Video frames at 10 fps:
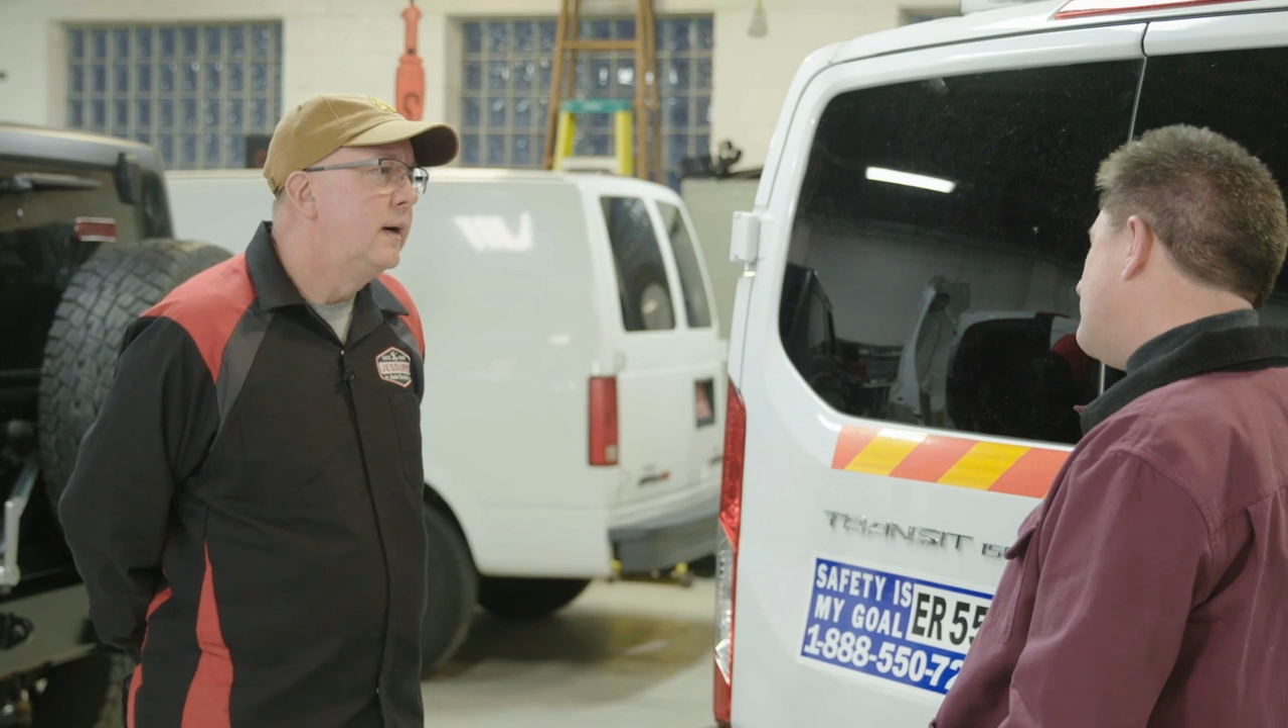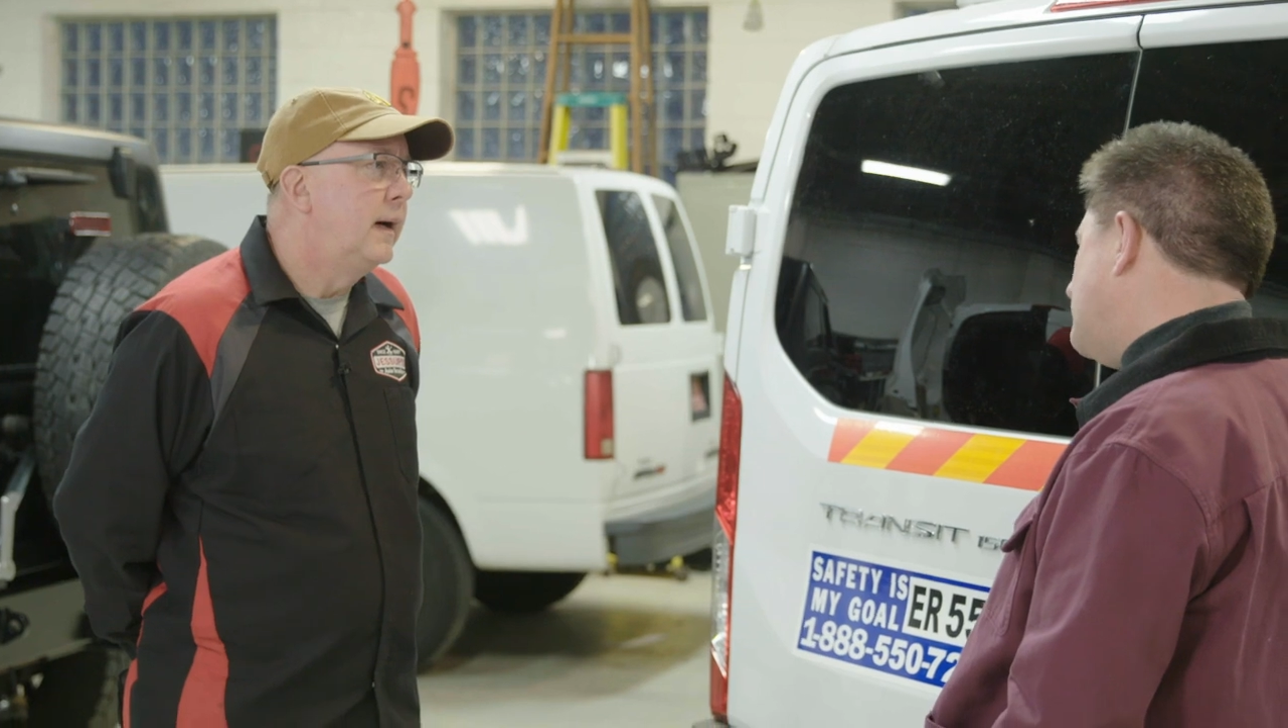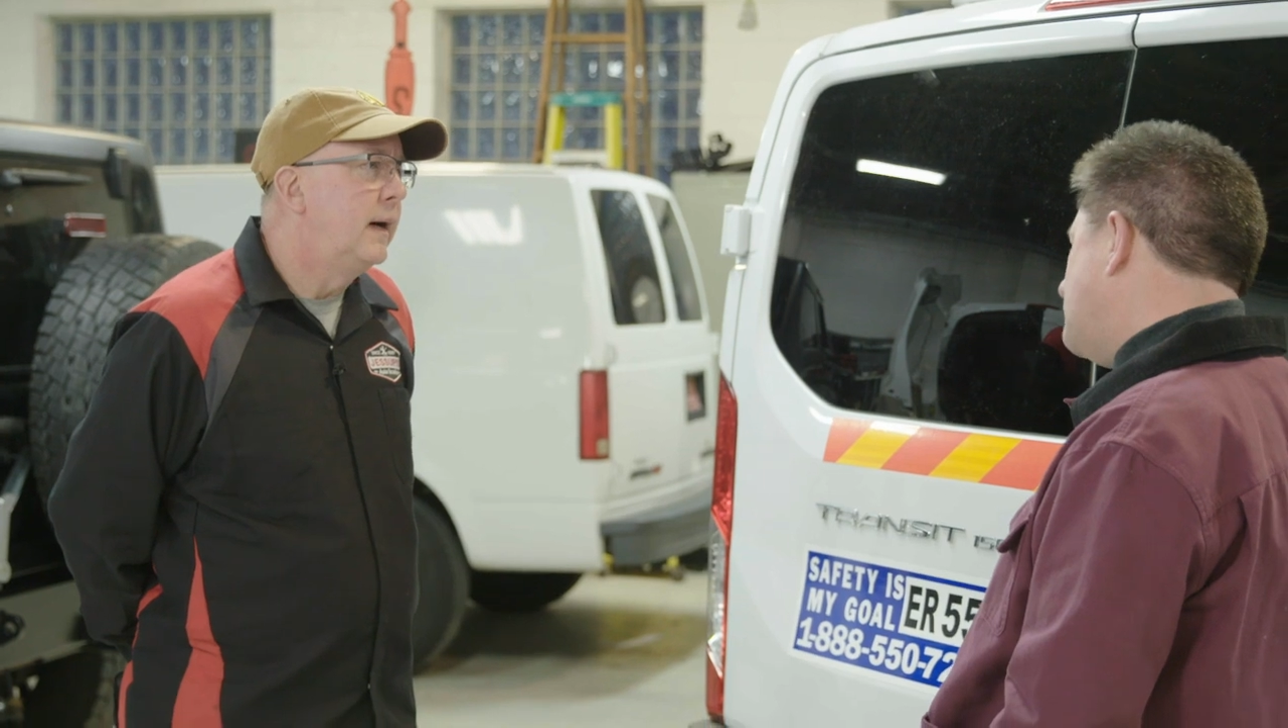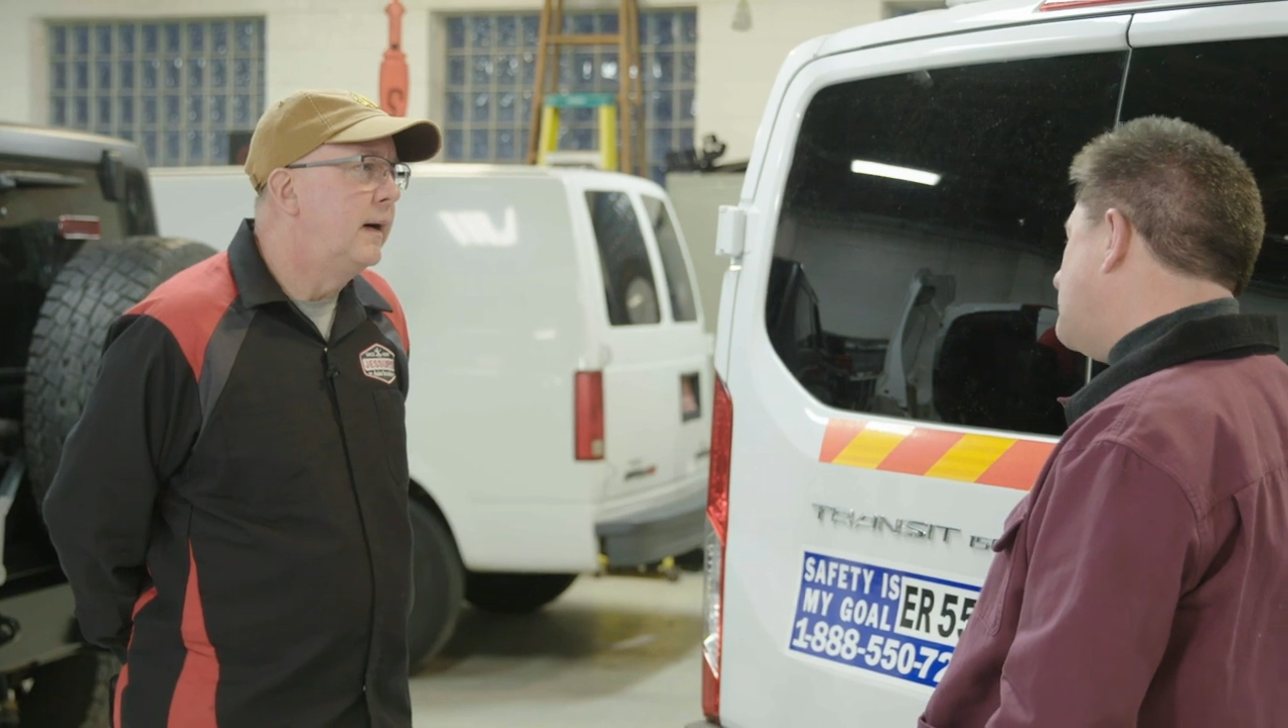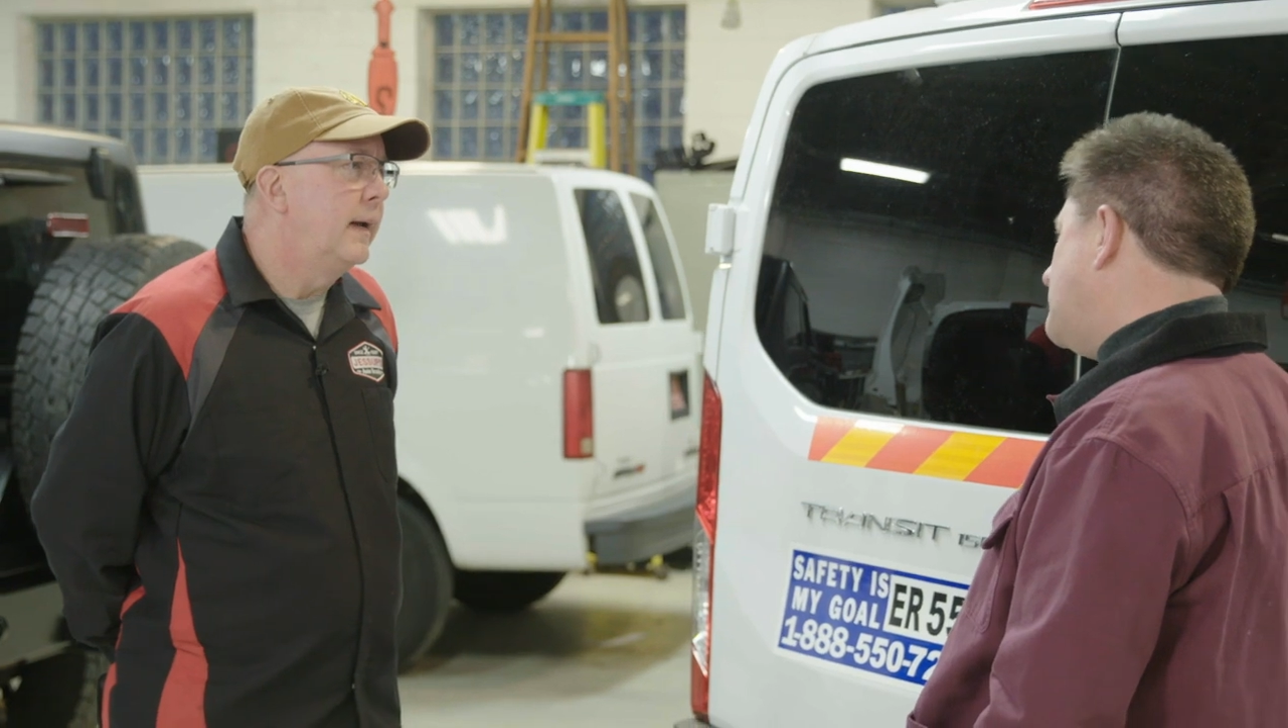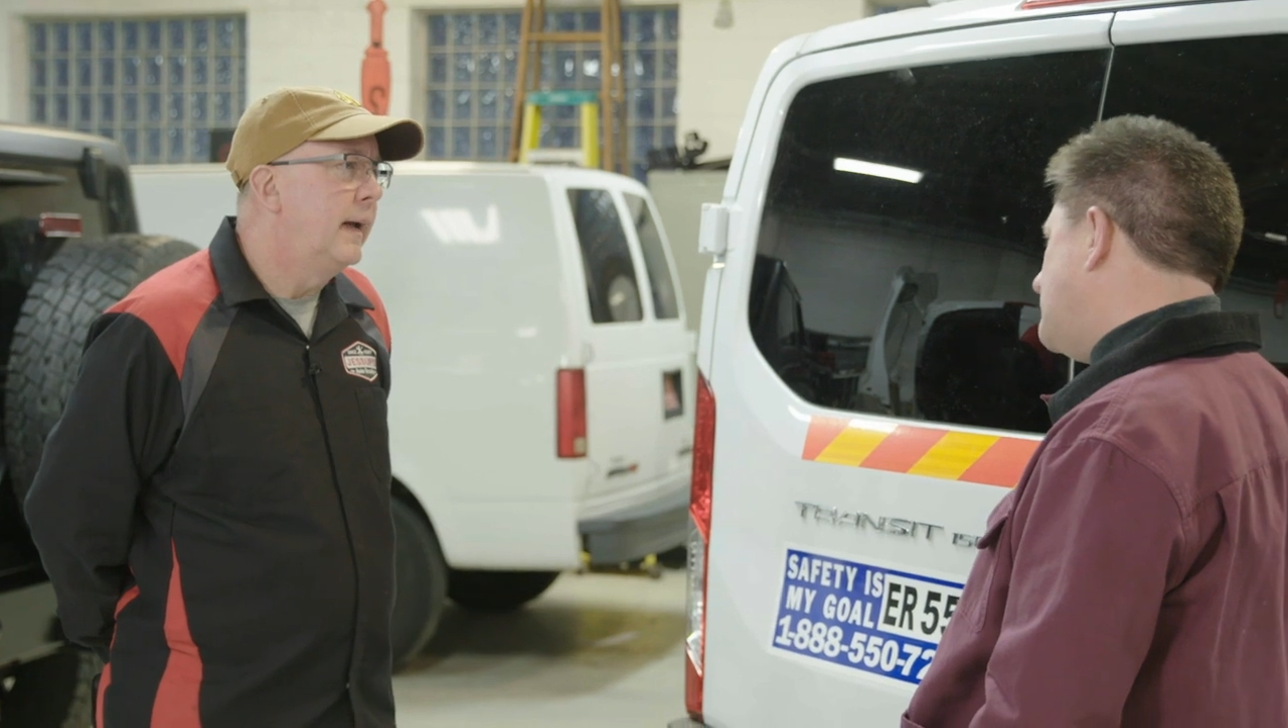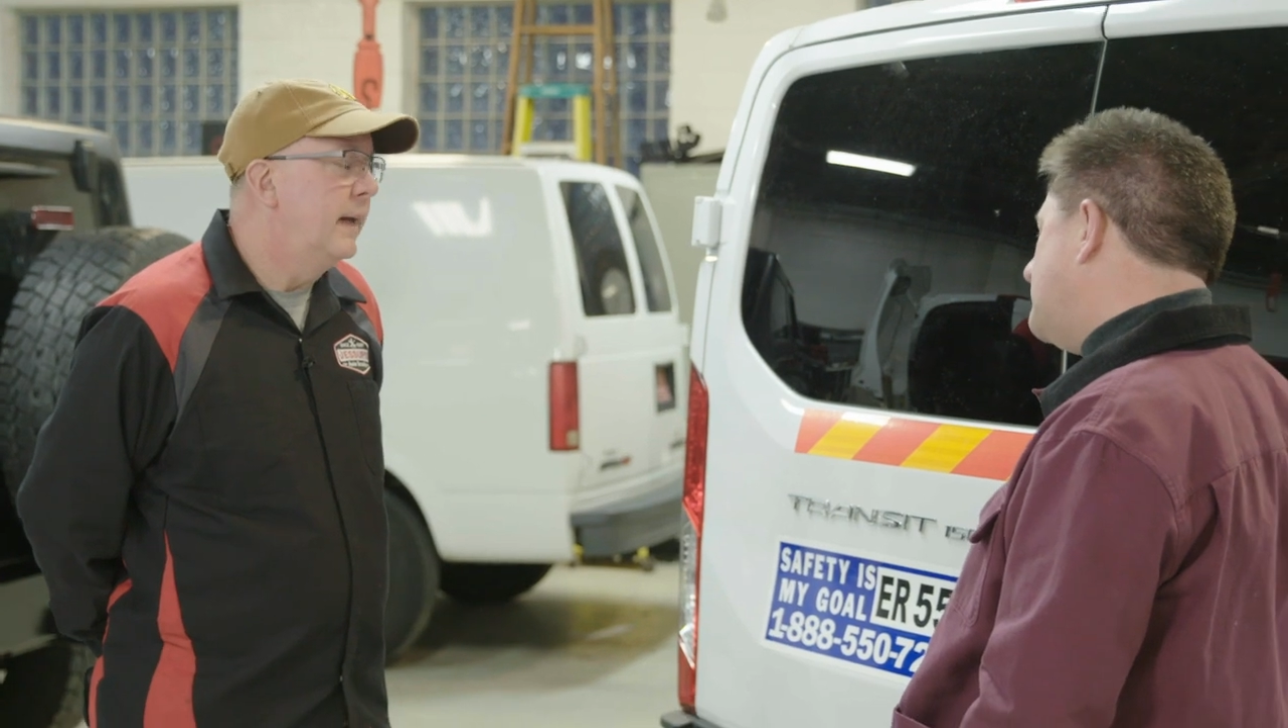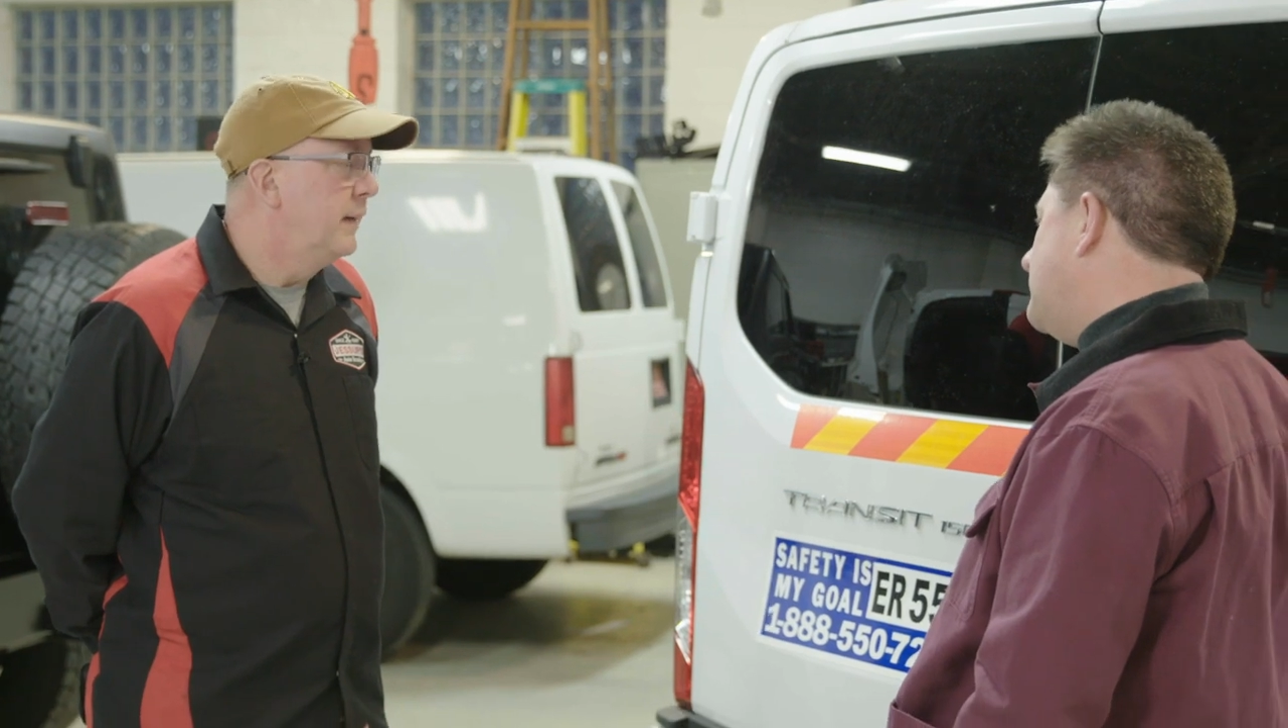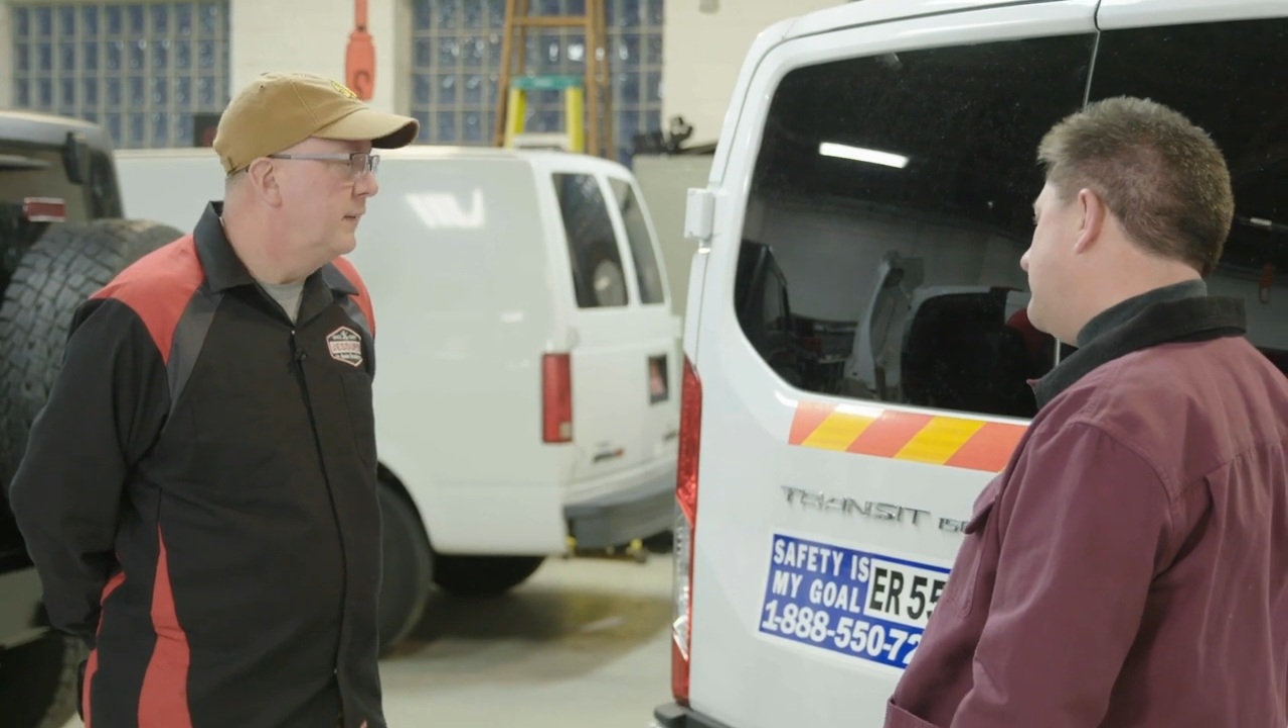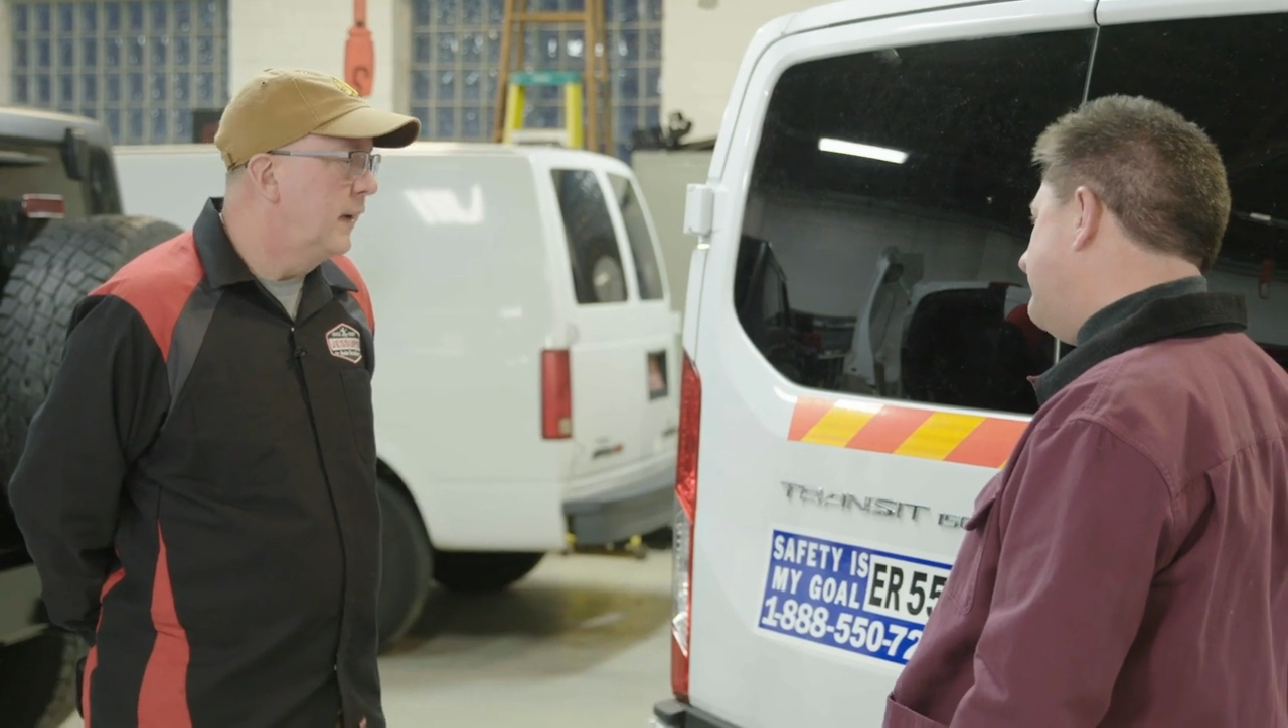Uh,
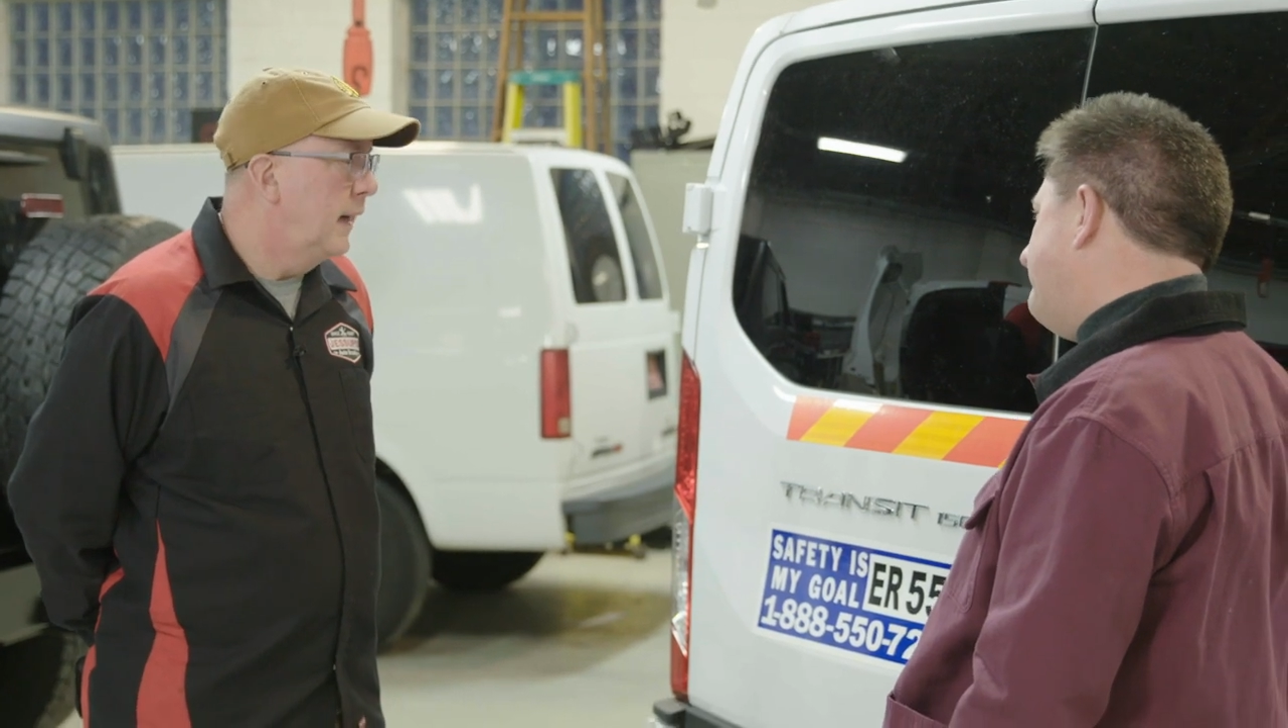and